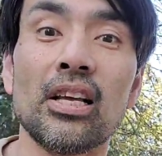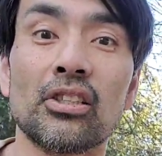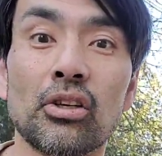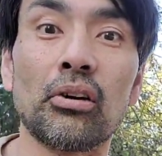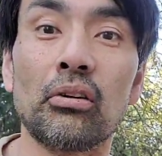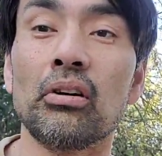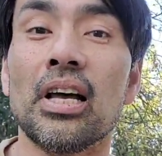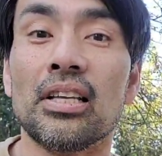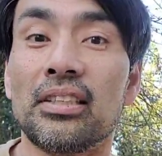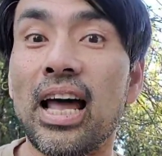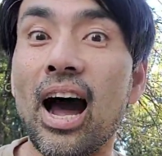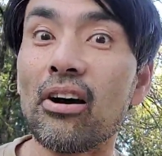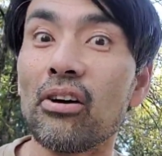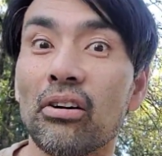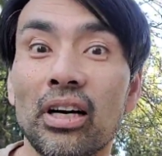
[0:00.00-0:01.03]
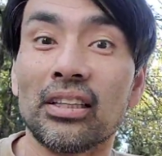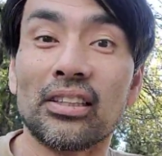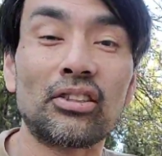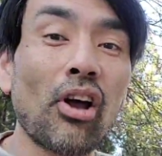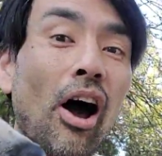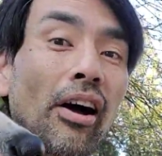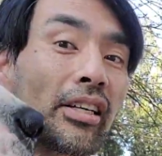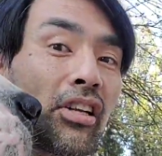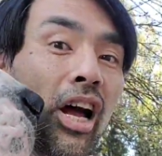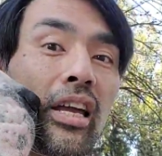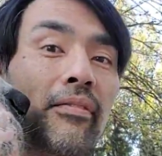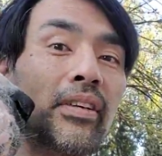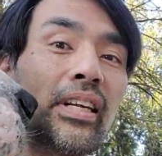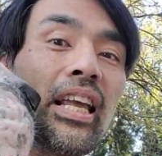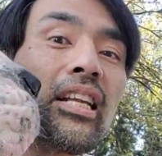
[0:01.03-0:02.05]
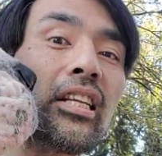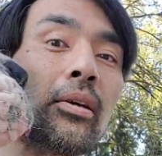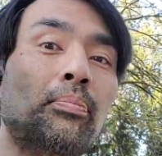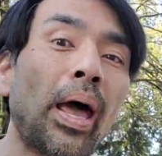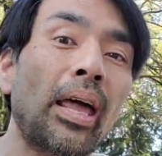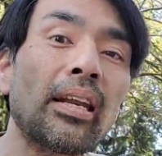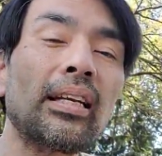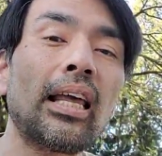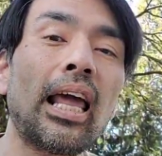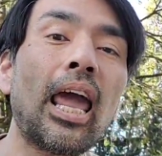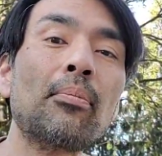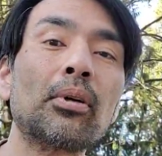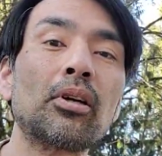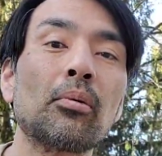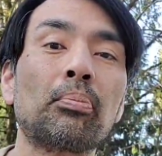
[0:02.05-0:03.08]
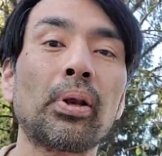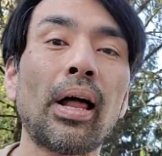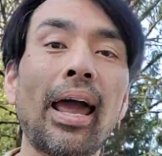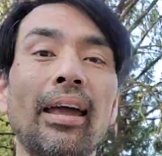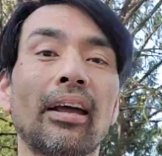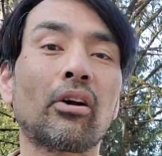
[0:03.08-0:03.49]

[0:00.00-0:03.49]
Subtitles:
So now the dog is not even independently able to apply a